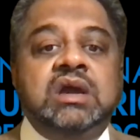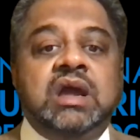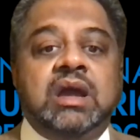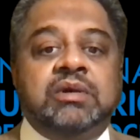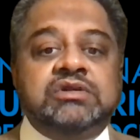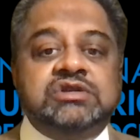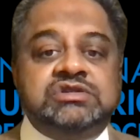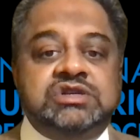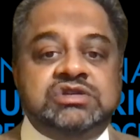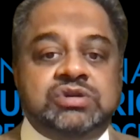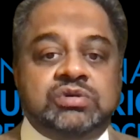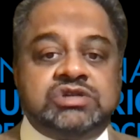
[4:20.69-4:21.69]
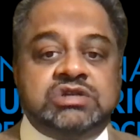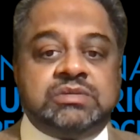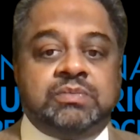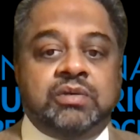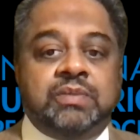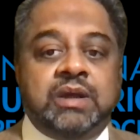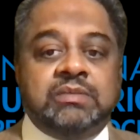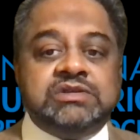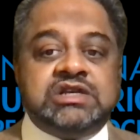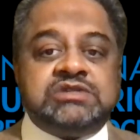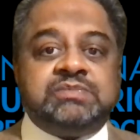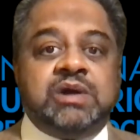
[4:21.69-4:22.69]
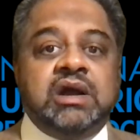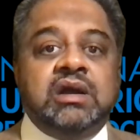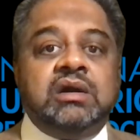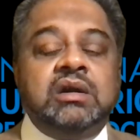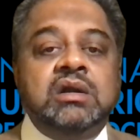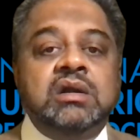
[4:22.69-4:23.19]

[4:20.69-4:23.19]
emergency social support payments expire,